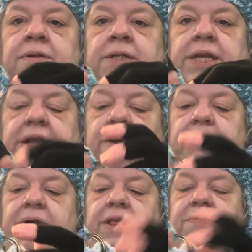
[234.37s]
You can
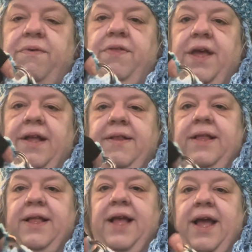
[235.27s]
put it through
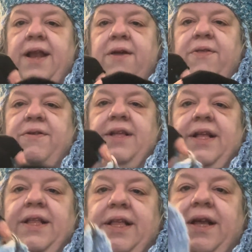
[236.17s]
I know
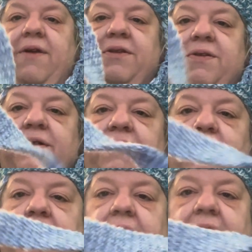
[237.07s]
it goes through a different
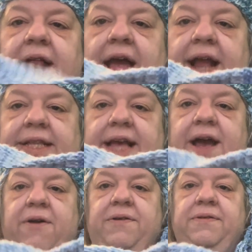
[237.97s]
way, and it'll hang
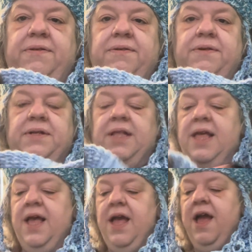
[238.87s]
down.
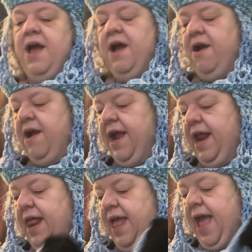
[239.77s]
All right.